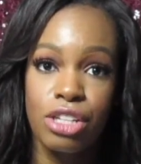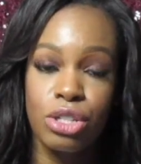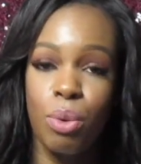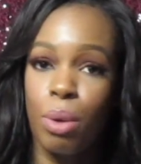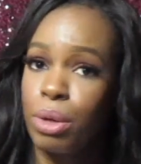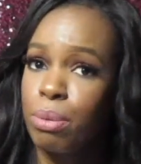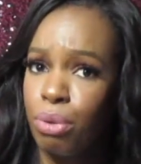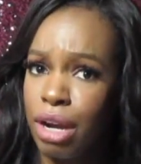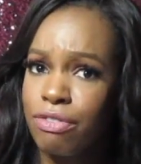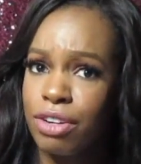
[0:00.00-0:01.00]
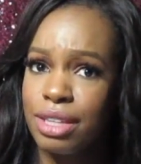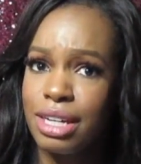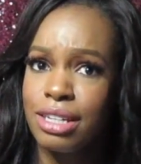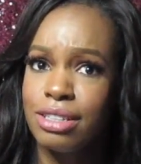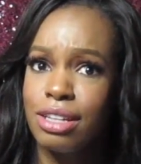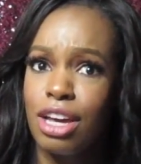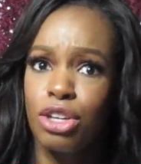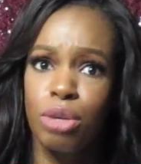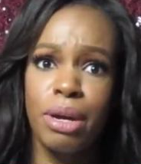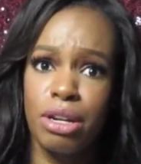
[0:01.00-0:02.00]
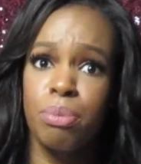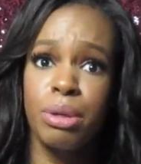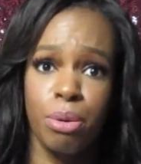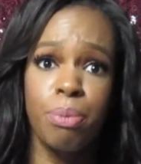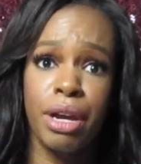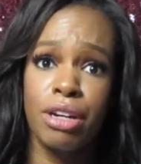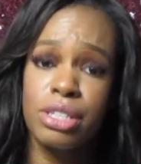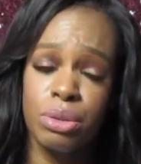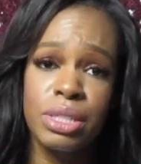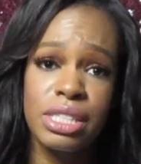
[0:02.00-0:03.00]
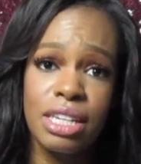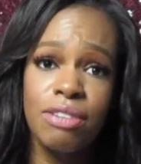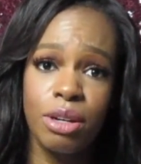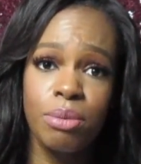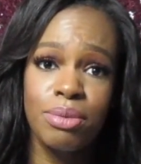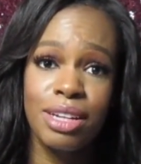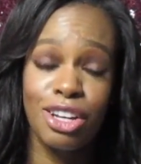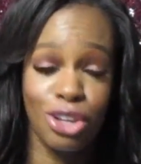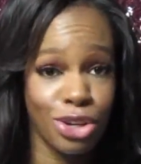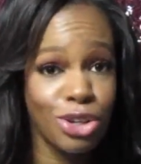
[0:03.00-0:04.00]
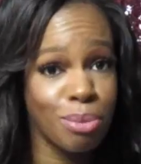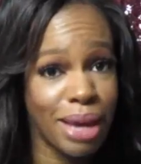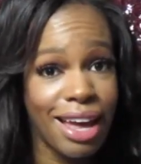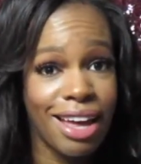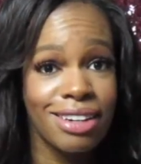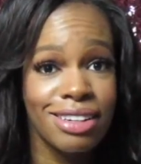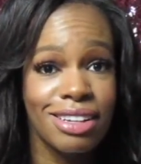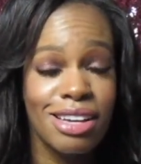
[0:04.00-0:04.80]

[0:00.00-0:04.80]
So when we pray for things, you better be prepared to receive them, good or bad,